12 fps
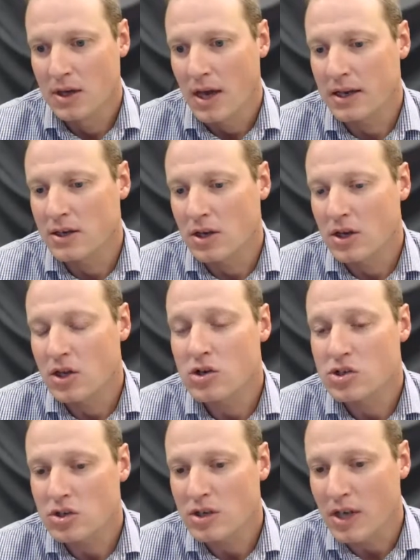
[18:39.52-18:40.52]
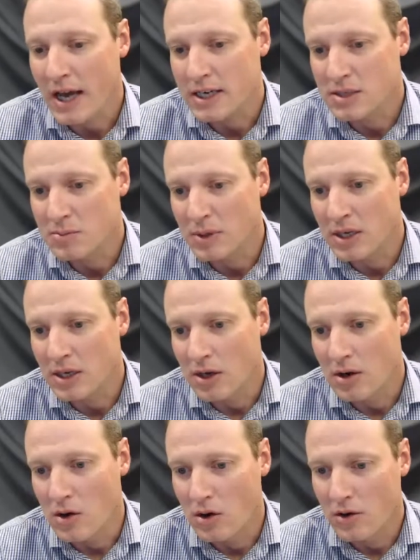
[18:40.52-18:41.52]
And you shouldn't actually be
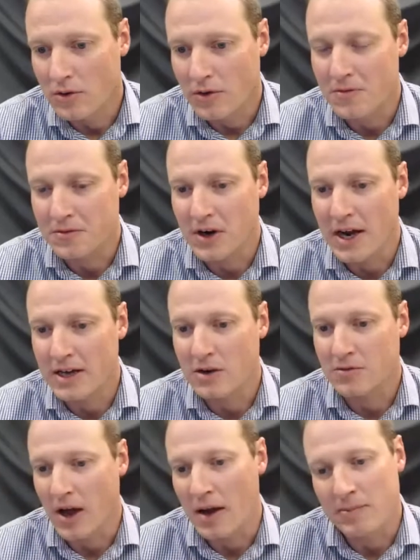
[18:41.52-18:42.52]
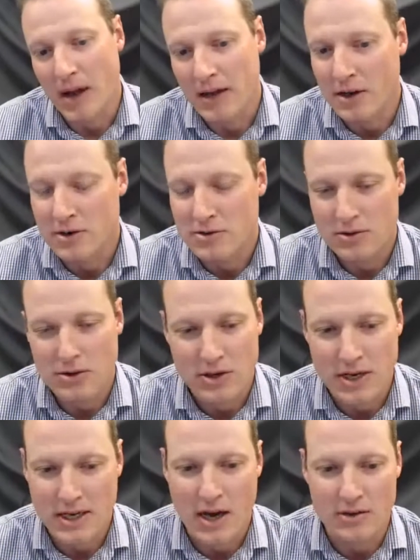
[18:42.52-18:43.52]
afraid of, I know, look,
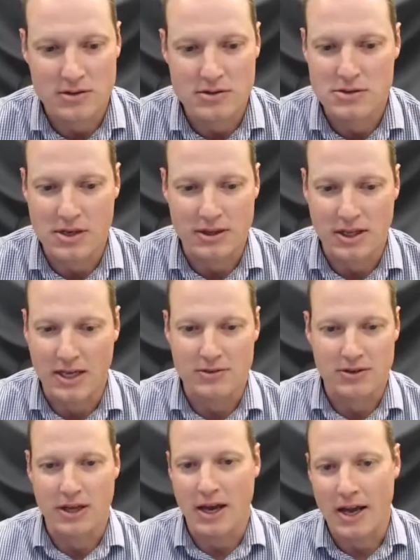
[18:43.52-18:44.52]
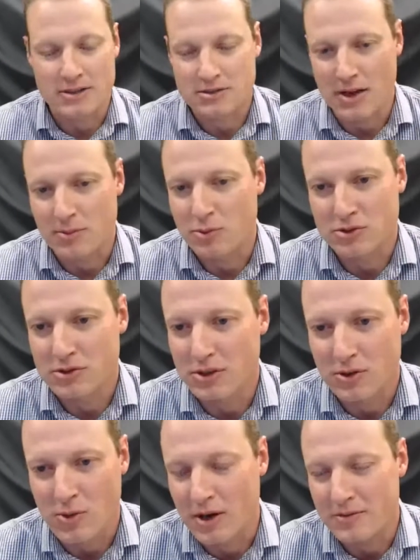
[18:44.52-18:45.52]
accountants at the end of the day, as I'm also a
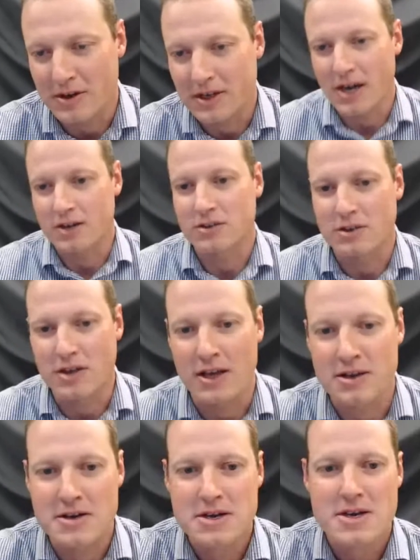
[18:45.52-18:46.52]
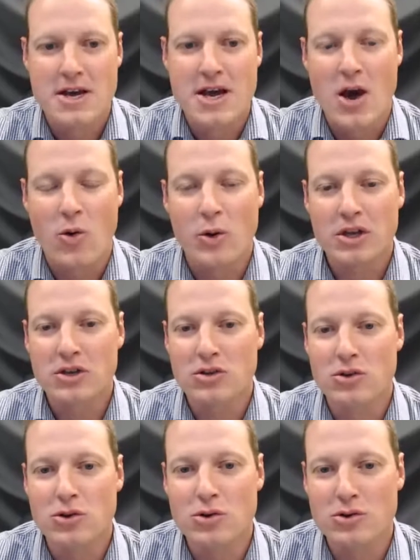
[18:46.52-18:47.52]
qualified accountant, and we
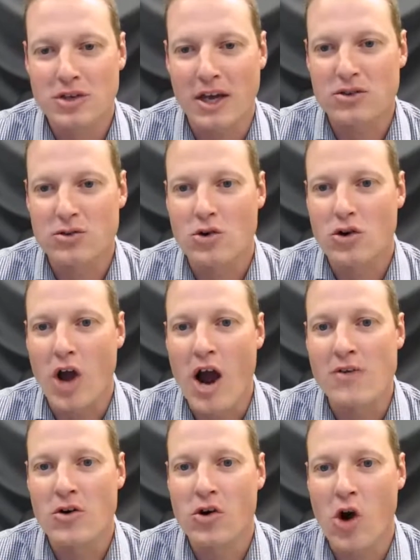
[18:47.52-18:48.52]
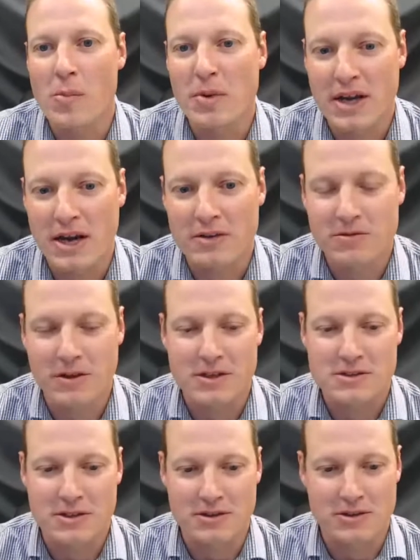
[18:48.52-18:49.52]
do tend to overcomplicate
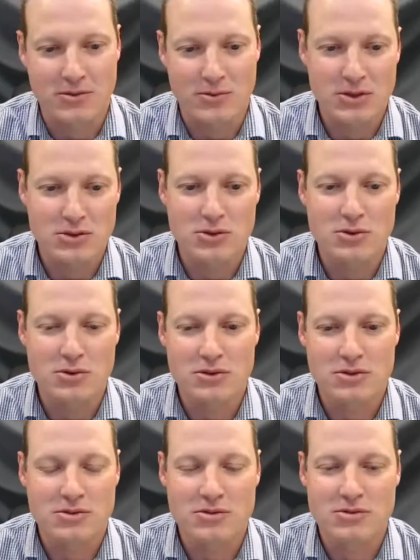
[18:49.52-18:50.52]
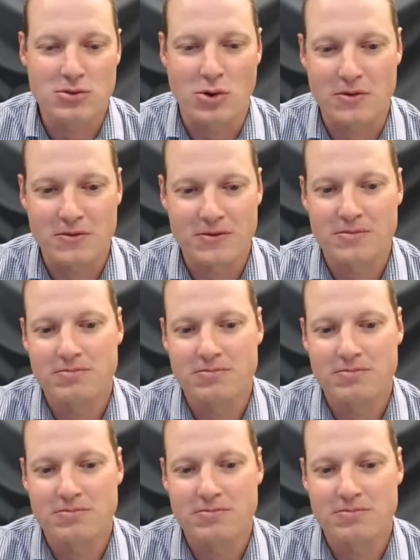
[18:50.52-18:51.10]
things, and we do sort of,